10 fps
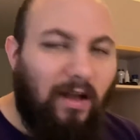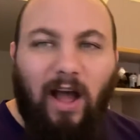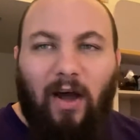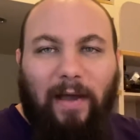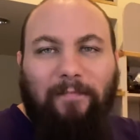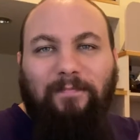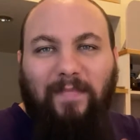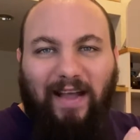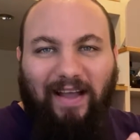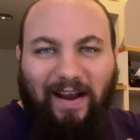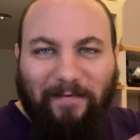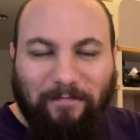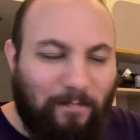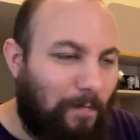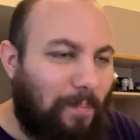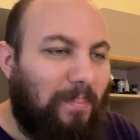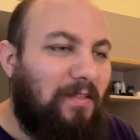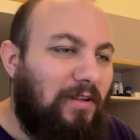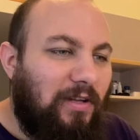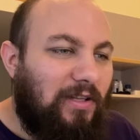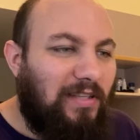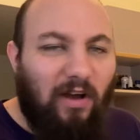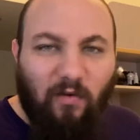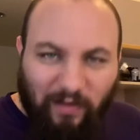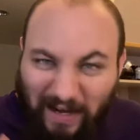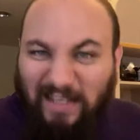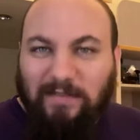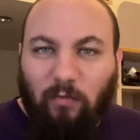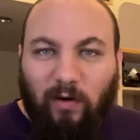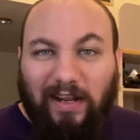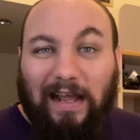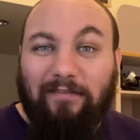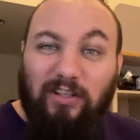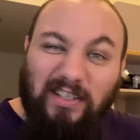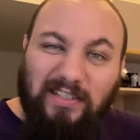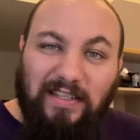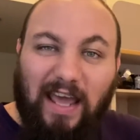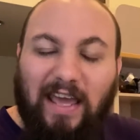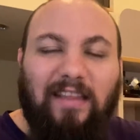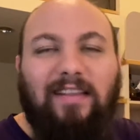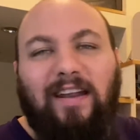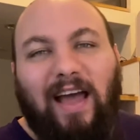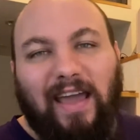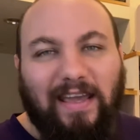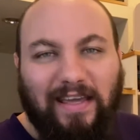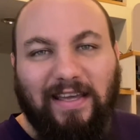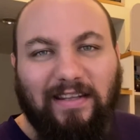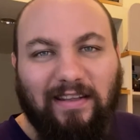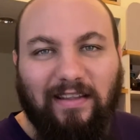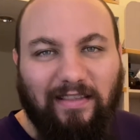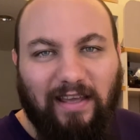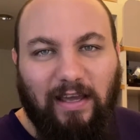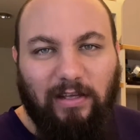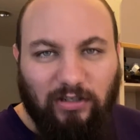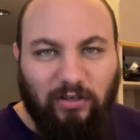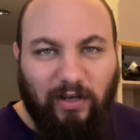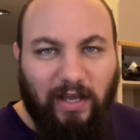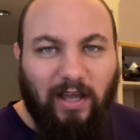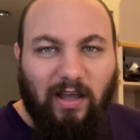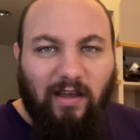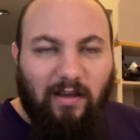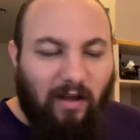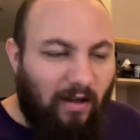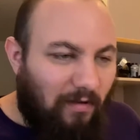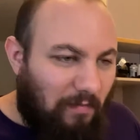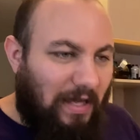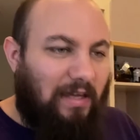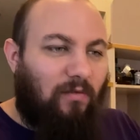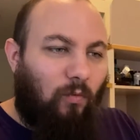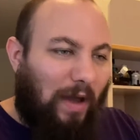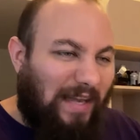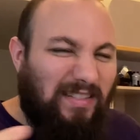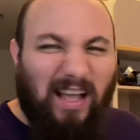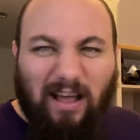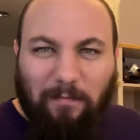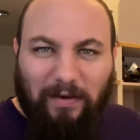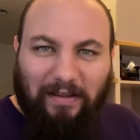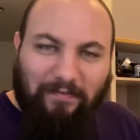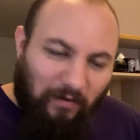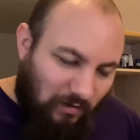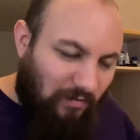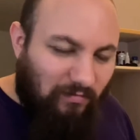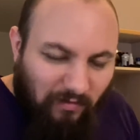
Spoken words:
Oh, I got it. So the next morning, after staying the night in the tree, Ming wakes up and he feels